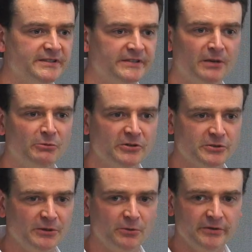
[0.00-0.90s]
because I'm not
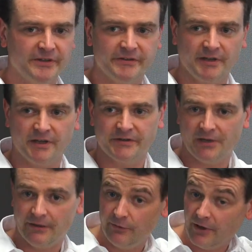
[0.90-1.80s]
doing all this
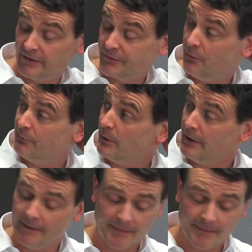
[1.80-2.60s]
stuff on other software.